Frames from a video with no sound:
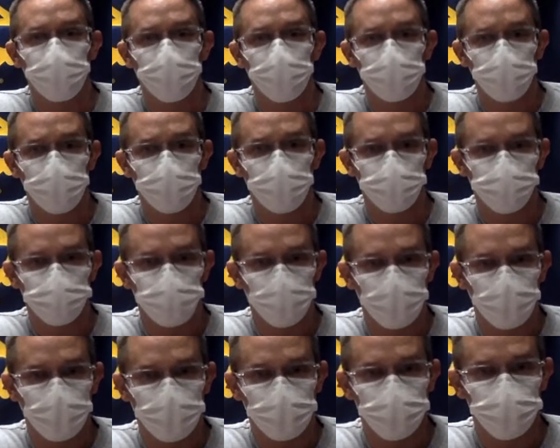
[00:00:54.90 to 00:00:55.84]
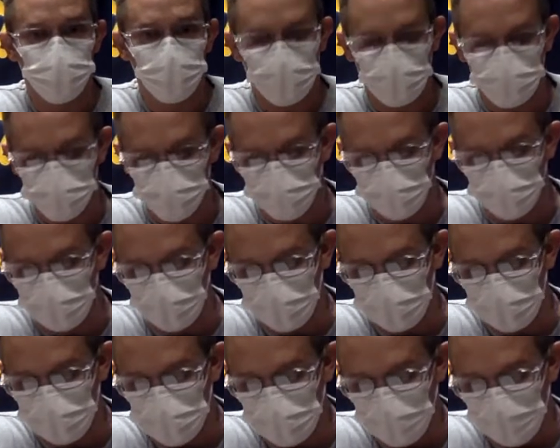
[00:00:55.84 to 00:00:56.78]
on people's minds as of late.
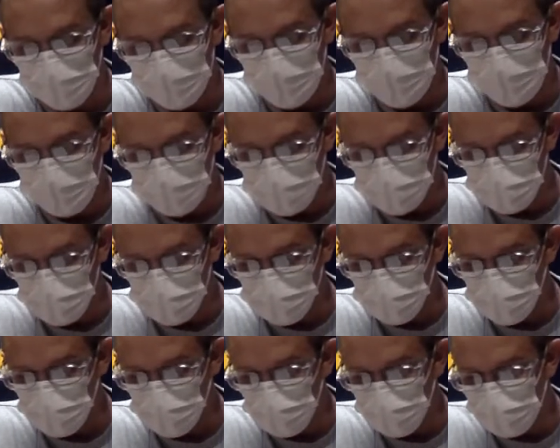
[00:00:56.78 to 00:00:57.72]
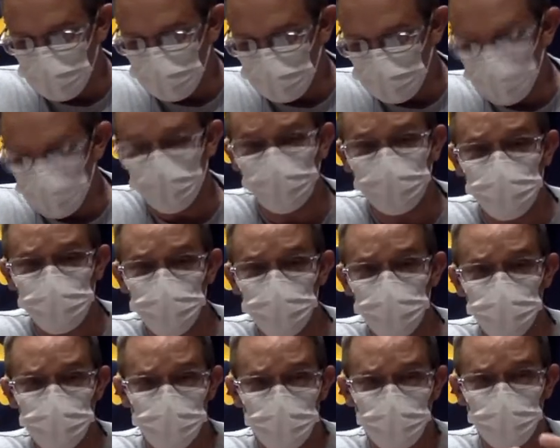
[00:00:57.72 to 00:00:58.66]
So, and to just
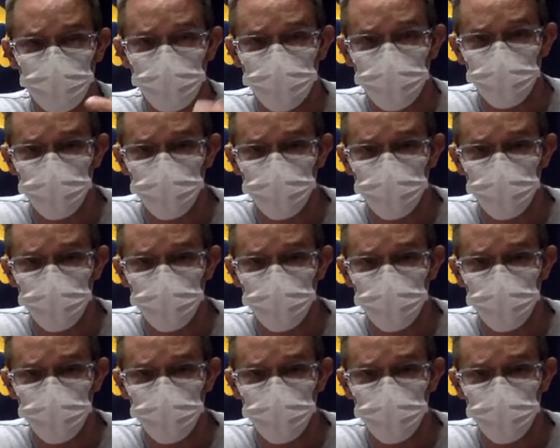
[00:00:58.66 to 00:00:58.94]
to give you some